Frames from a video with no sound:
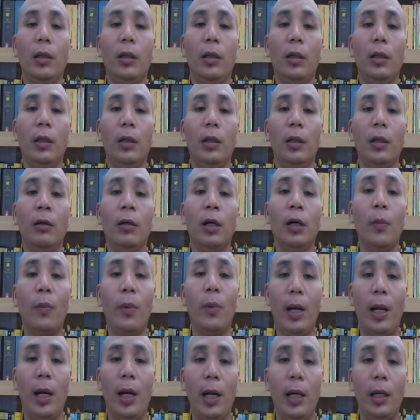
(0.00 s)
don't
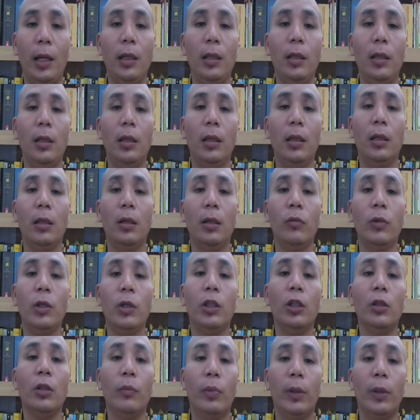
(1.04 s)
apply, we don't
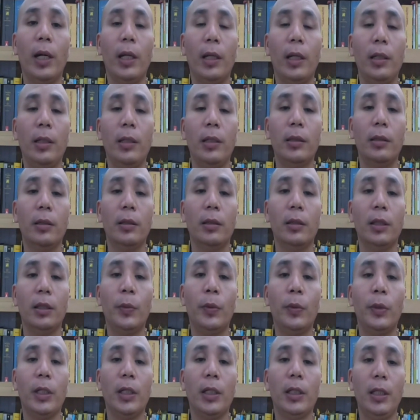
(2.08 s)
practice the Buddha
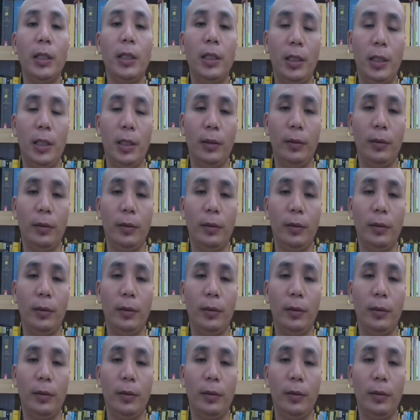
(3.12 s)
teaching.